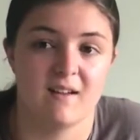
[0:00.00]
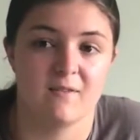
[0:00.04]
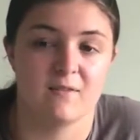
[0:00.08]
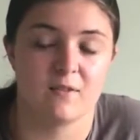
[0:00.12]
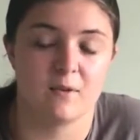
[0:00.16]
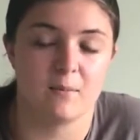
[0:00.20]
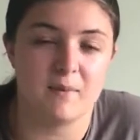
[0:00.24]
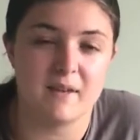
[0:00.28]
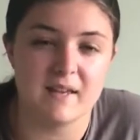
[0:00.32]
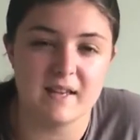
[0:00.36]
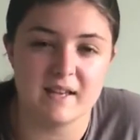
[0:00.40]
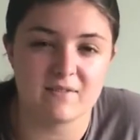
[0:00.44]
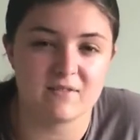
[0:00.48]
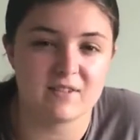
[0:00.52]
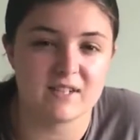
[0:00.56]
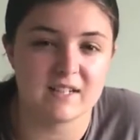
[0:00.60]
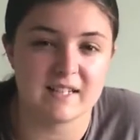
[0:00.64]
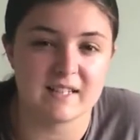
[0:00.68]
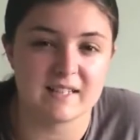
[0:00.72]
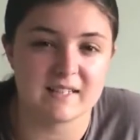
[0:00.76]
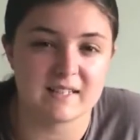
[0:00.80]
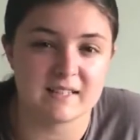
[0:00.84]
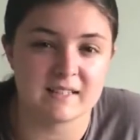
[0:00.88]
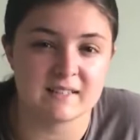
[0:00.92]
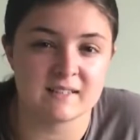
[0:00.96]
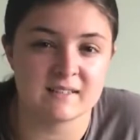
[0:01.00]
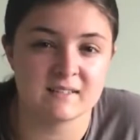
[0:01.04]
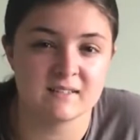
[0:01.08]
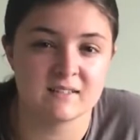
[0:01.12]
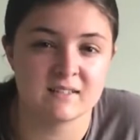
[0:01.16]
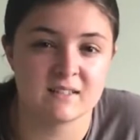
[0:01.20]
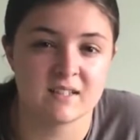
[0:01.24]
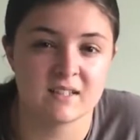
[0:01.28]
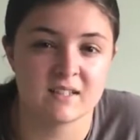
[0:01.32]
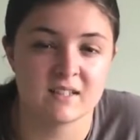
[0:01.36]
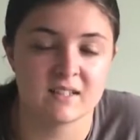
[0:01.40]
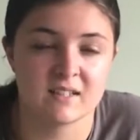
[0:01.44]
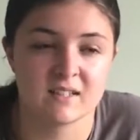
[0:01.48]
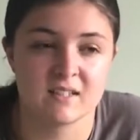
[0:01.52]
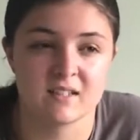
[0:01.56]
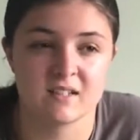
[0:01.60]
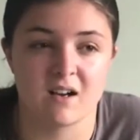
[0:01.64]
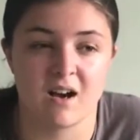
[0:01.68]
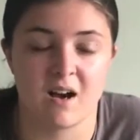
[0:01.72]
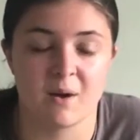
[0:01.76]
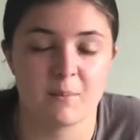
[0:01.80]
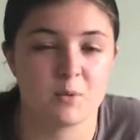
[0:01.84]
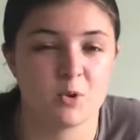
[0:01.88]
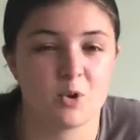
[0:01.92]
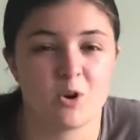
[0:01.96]
for me it really didn't.
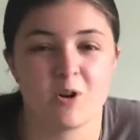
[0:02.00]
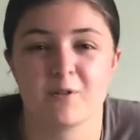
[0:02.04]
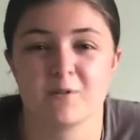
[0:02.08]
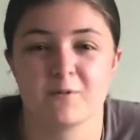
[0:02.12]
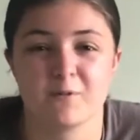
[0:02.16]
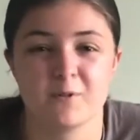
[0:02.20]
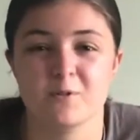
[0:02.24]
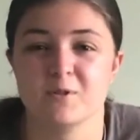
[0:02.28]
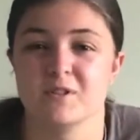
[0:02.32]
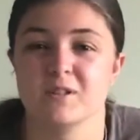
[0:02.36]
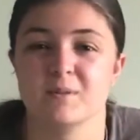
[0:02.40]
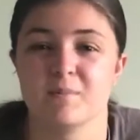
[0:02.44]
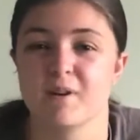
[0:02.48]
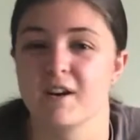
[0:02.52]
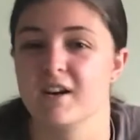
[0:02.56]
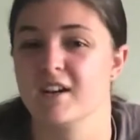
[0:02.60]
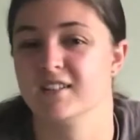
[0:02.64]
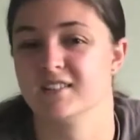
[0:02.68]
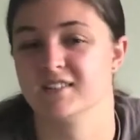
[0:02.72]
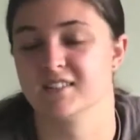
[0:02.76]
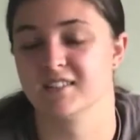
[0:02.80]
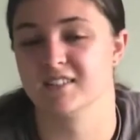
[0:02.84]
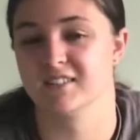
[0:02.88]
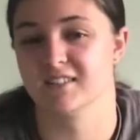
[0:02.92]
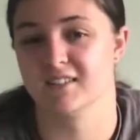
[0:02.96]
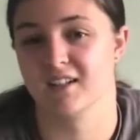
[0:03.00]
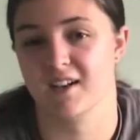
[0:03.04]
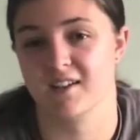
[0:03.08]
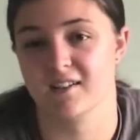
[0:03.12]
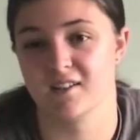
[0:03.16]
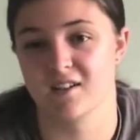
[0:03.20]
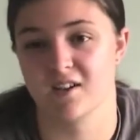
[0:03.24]
I'm not a foodie person.